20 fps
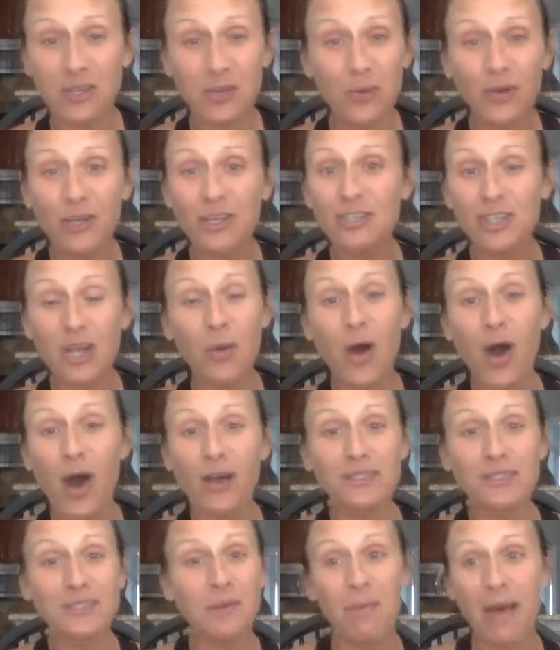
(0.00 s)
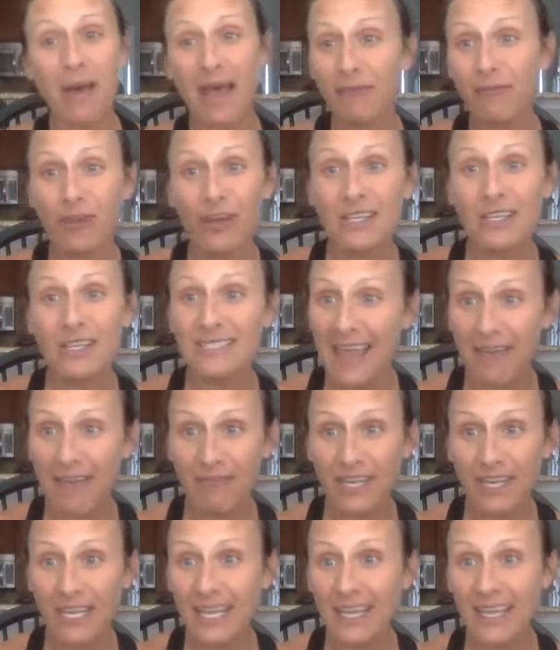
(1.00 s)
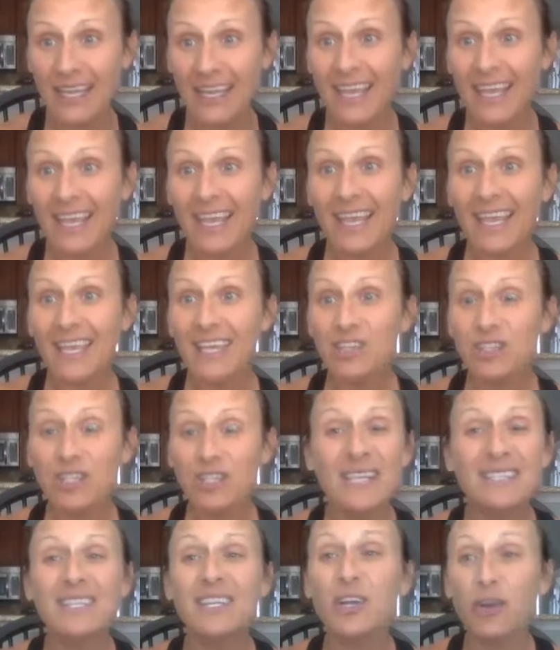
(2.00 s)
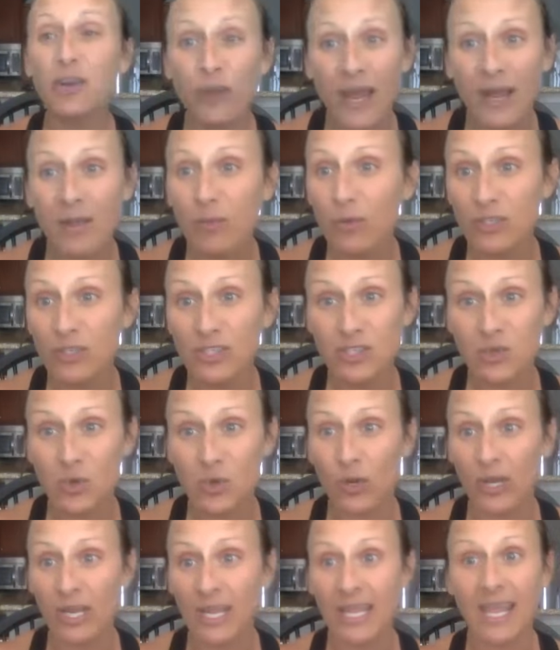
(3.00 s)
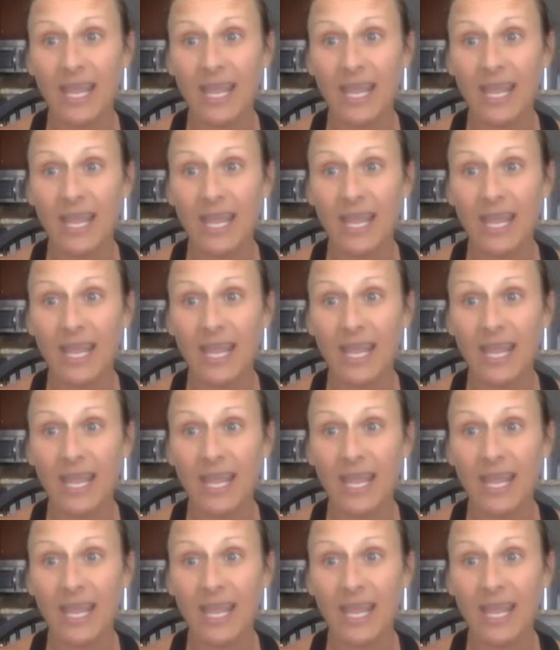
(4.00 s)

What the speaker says: You are so awesome. My friend Stephanie, she has an incredible story.